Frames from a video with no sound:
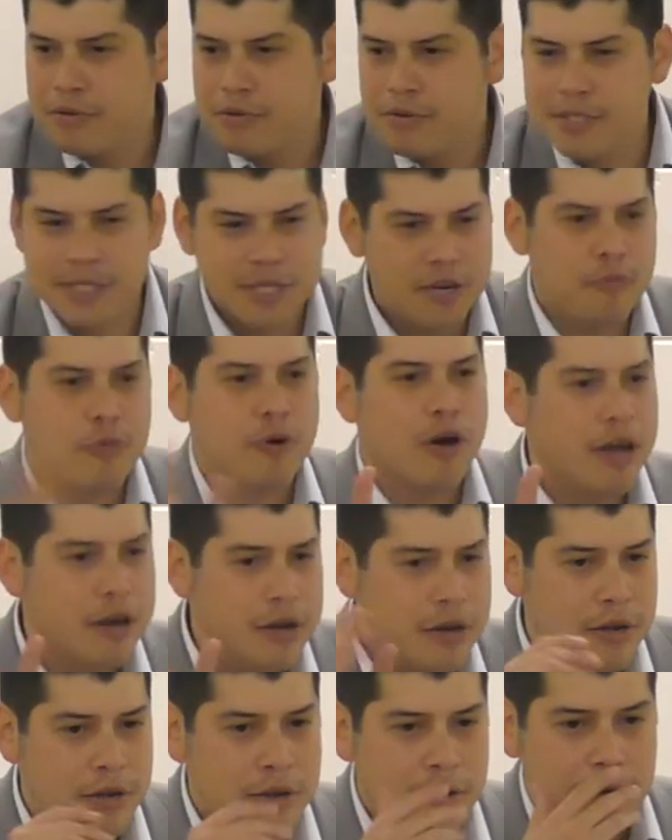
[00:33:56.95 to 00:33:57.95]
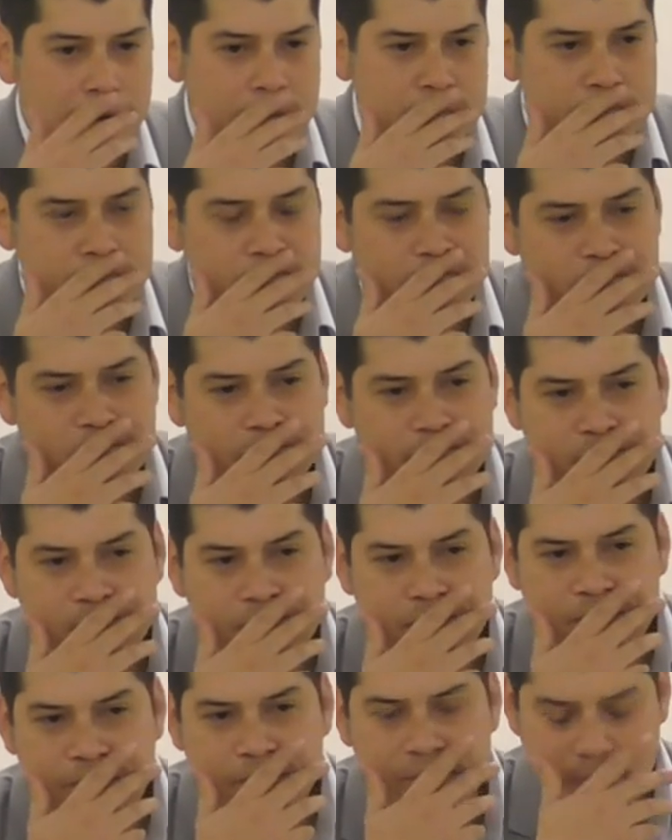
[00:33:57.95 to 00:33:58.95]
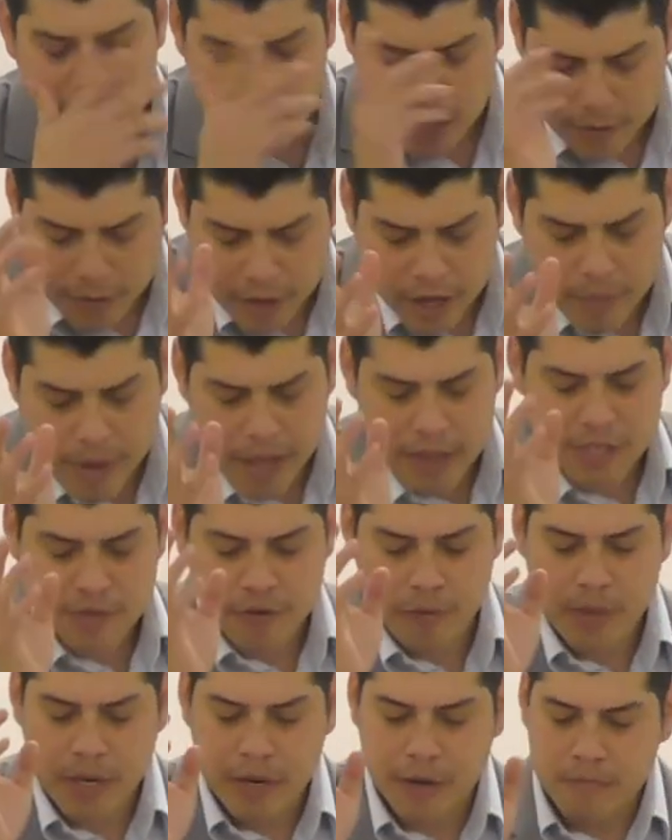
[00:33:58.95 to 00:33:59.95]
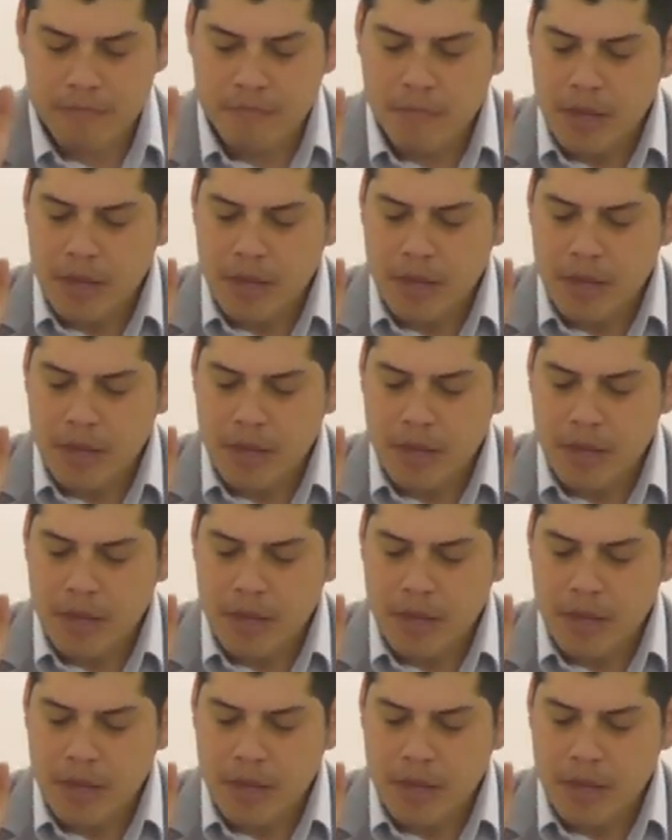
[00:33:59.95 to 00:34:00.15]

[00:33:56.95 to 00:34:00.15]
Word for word: the sin of pride? Think about this for a minute.